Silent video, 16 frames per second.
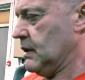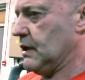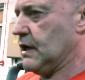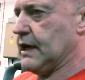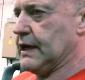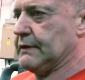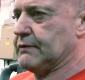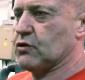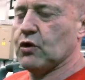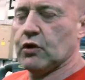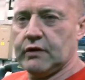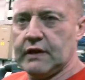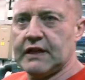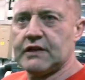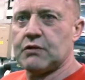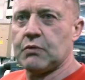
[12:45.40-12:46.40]
Yeah, that's good.
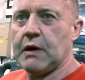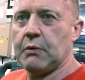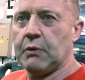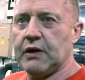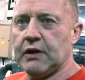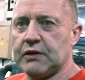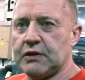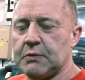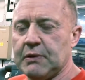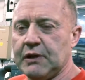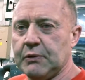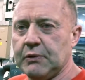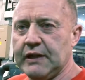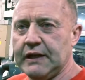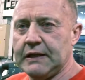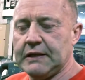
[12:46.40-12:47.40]
That's where we want to be
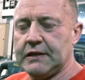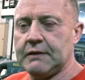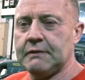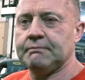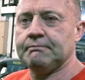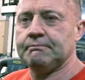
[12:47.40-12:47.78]
with it.